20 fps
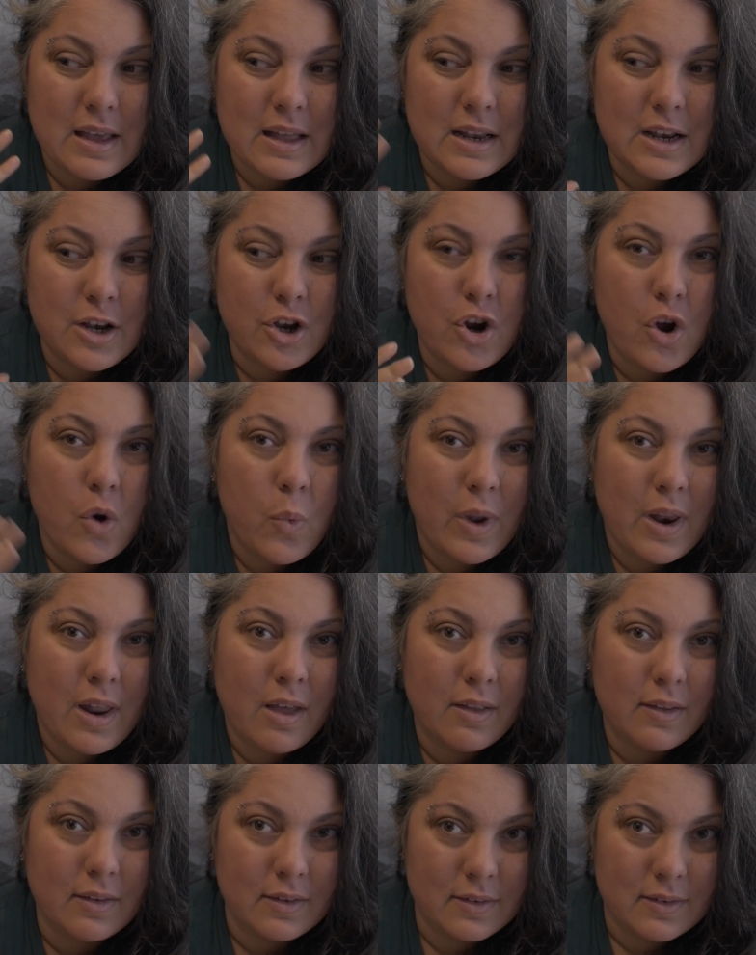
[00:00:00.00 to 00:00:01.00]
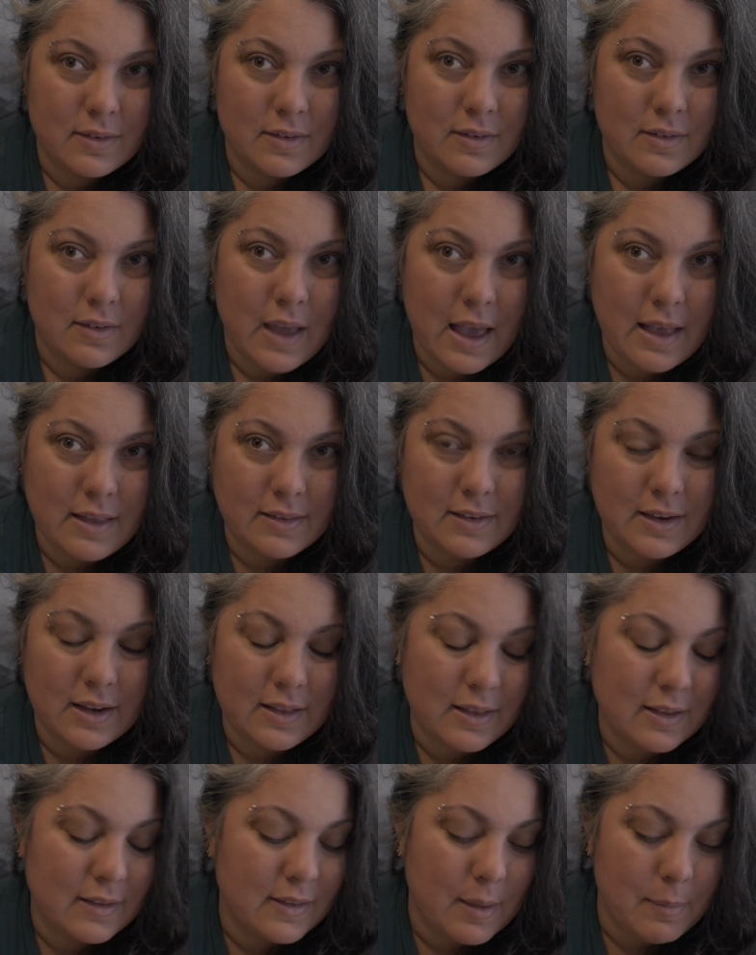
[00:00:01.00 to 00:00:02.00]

no one else has knit this.